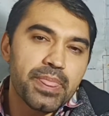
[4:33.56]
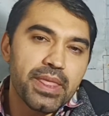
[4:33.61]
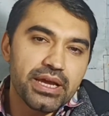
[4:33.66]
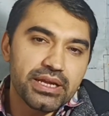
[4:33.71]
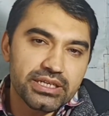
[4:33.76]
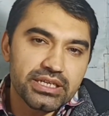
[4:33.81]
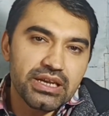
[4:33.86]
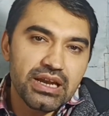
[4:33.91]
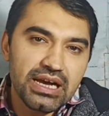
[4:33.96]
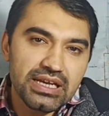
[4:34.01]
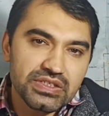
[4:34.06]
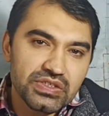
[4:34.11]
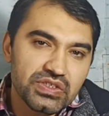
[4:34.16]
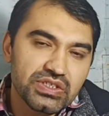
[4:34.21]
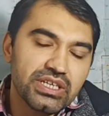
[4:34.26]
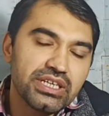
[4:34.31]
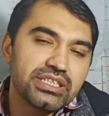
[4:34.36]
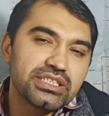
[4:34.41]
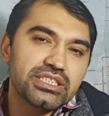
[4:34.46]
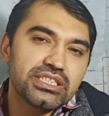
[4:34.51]
at last
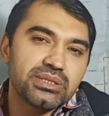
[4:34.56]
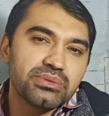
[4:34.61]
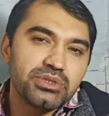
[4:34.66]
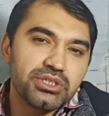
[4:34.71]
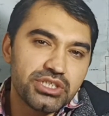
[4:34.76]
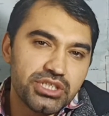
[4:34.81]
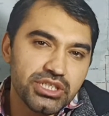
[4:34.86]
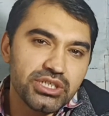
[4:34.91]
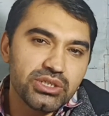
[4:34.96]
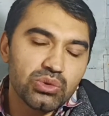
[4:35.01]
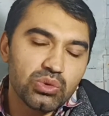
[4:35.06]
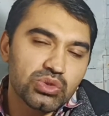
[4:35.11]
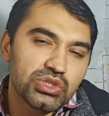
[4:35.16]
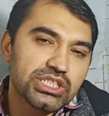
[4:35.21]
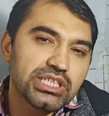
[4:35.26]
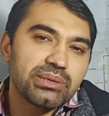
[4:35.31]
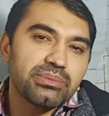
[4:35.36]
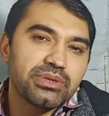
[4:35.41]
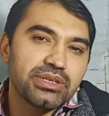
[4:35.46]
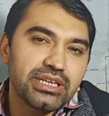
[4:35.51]
in
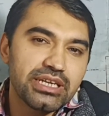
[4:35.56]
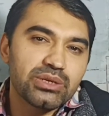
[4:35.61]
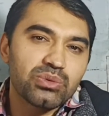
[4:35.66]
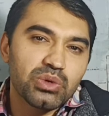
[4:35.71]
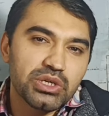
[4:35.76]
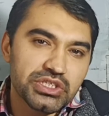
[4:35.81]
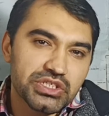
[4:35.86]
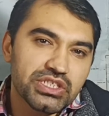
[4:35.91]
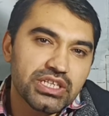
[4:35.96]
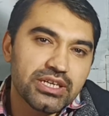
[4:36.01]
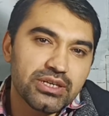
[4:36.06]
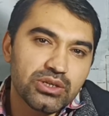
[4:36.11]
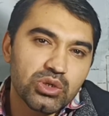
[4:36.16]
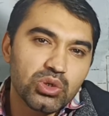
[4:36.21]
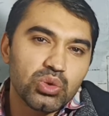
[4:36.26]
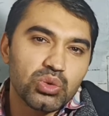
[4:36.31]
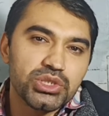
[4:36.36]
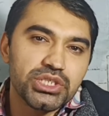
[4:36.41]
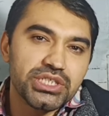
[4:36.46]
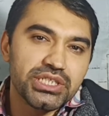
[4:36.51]
1707 it was
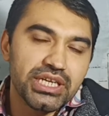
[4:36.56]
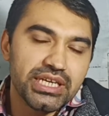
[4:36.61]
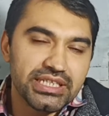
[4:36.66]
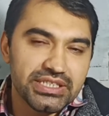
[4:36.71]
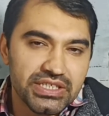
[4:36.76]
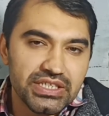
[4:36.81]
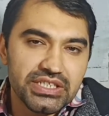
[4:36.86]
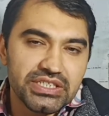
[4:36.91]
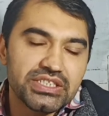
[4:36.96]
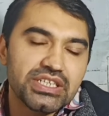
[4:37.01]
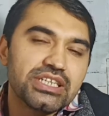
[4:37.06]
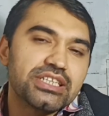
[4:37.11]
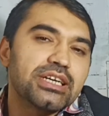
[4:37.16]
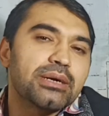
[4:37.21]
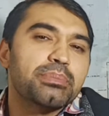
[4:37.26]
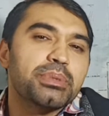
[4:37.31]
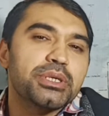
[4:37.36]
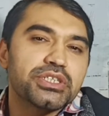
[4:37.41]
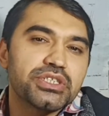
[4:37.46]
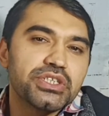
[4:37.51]
concluded as a result
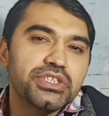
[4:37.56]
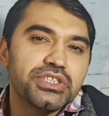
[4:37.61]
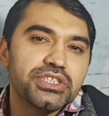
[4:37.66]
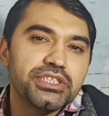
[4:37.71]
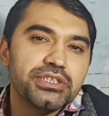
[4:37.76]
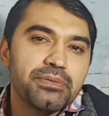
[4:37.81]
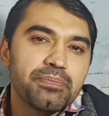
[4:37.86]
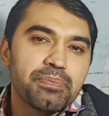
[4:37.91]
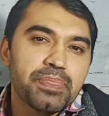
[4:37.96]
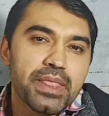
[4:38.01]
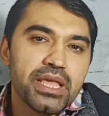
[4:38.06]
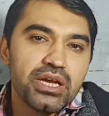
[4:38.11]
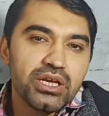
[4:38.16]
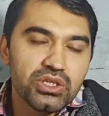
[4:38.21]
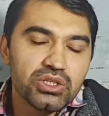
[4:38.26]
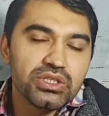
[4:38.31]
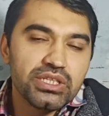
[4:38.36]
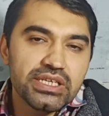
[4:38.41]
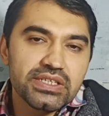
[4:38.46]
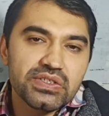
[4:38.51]
of a treaty.
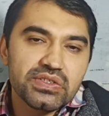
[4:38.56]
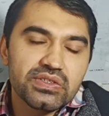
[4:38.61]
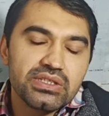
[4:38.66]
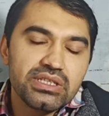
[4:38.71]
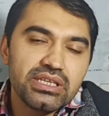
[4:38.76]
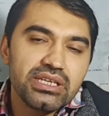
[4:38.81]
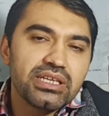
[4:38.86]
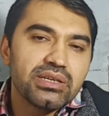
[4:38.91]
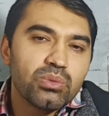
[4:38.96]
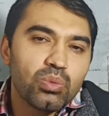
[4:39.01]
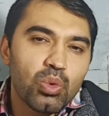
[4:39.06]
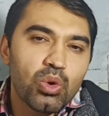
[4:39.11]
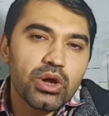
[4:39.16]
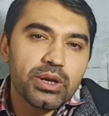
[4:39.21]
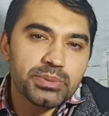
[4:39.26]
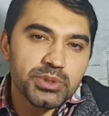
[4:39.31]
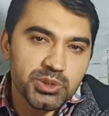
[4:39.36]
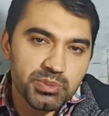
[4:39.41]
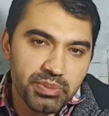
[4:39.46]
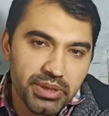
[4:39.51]
Thus the War
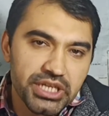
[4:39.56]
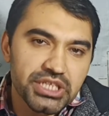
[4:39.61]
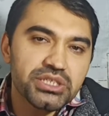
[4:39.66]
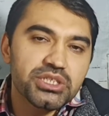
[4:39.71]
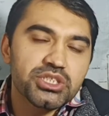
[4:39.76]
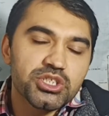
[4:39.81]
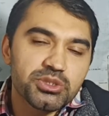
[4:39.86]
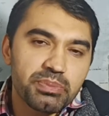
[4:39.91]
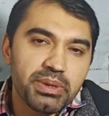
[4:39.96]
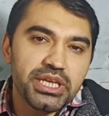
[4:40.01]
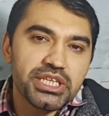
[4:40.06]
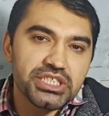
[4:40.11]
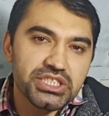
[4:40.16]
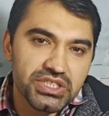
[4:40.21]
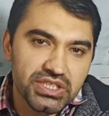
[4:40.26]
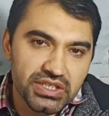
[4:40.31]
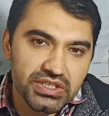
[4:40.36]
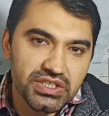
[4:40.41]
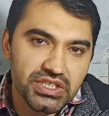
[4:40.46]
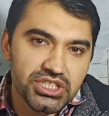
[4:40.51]
of Spanish
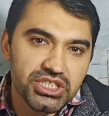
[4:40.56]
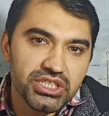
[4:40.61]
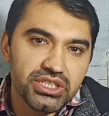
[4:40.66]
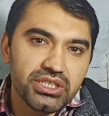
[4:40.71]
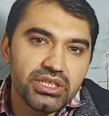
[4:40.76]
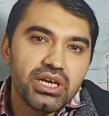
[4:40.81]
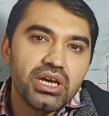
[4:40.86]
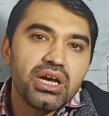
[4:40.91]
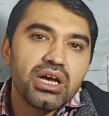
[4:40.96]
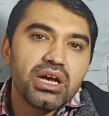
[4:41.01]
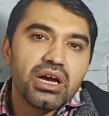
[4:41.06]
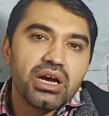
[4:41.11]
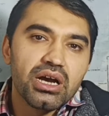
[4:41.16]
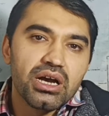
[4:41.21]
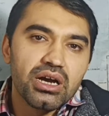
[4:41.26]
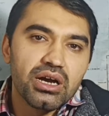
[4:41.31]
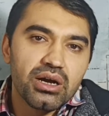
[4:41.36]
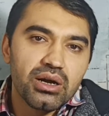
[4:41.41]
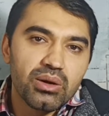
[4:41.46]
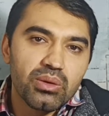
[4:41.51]
Succession
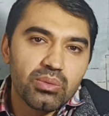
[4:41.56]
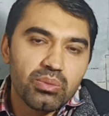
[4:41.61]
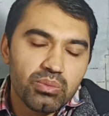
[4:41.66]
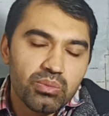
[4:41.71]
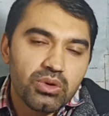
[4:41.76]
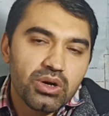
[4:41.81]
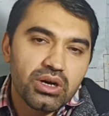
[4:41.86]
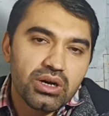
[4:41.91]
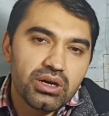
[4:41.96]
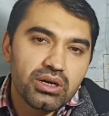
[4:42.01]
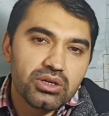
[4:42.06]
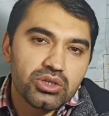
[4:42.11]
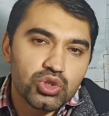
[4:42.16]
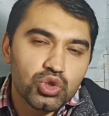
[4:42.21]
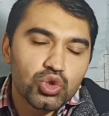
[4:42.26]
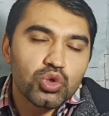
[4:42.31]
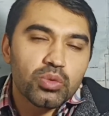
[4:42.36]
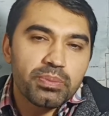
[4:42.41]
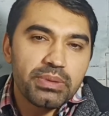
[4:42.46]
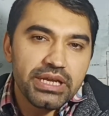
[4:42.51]

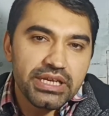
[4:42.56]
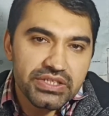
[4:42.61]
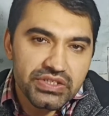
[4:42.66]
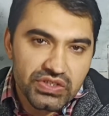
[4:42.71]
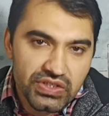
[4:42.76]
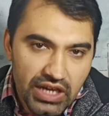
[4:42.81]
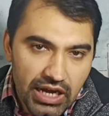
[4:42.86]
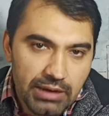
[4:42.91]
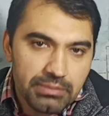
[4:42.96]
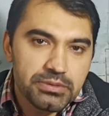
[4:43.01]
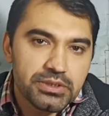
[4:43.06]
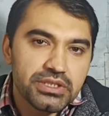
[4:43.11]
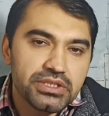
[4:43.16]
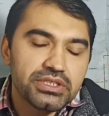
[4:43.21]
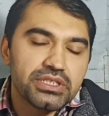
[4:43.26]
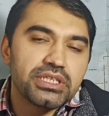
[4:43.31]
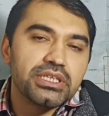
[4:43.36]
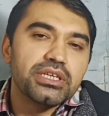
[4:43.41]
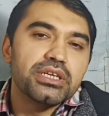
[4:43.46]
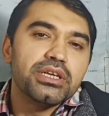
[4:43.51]
took place after
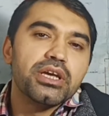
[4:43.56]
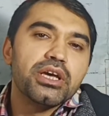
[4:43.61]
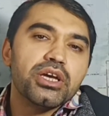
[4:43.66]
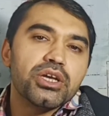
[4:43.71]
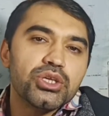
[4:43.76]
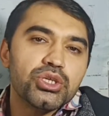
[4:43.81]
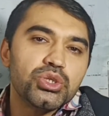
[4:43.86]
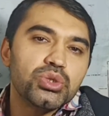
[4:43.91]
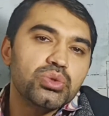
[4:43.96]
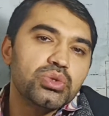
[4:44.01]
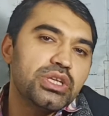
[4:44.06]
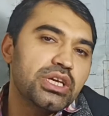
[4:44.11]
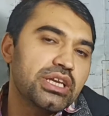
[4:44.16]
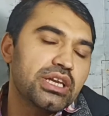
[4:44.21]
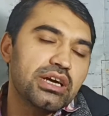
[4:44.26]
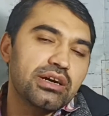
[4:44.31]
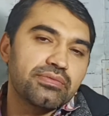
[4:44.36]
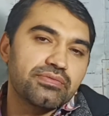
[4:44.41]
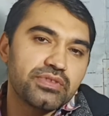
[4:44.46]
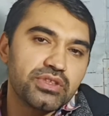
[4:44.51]
the union
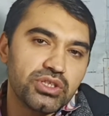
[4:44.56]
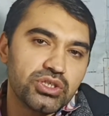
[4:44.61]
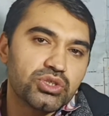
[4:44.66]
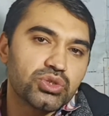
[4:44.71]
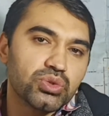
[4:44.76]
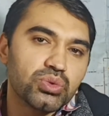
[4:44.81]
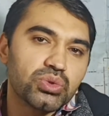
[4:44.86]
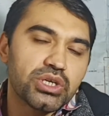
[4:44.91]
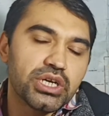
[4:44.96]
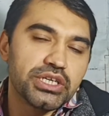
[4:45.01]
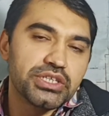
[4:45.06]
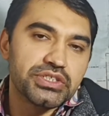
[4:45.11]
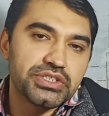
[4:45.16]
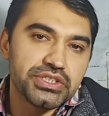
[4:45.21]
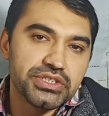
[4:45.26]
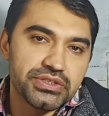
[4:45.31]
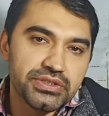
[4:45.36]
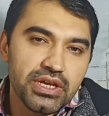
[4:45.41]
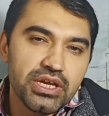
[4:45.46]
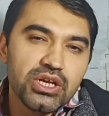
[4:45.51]
of the two
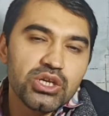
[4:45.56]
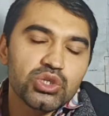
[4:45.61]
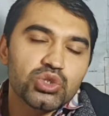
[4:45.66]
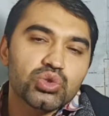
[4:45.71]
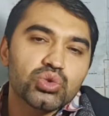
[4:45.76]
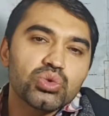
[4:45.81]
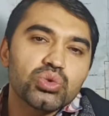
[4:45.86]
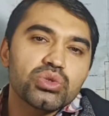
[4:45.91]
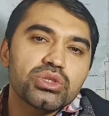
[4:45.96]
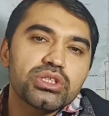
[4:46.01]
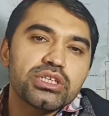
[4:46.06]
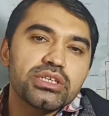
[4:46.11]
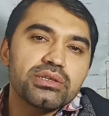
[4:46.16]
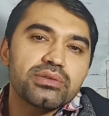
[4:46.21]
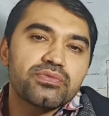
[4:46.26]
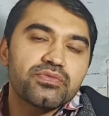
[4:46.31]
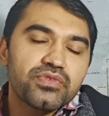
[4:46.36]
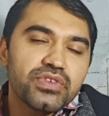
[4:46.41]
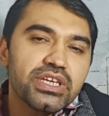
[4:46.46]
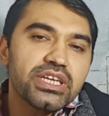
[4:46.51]
countries. So the
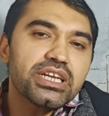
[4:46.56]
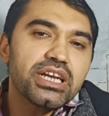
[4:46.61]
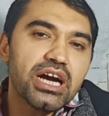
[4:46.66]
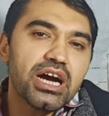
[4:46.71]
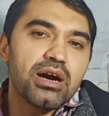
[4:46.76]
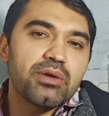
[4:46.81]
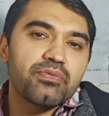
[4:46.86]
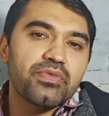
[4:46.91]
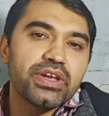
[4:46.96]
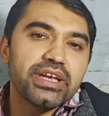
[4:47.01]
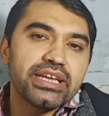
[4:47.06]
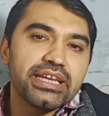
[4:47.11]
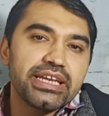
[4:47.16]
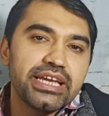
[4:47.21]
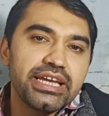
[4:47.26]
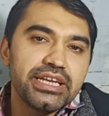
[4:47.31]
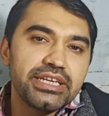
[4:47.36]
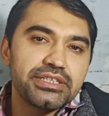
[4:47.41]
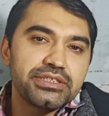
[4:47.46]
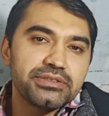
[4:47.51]
fear of
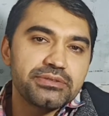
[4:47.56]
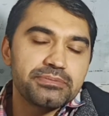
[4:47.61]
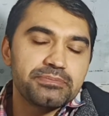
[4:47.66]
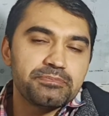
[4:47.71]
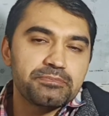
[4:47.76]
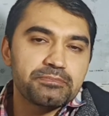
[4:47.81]
England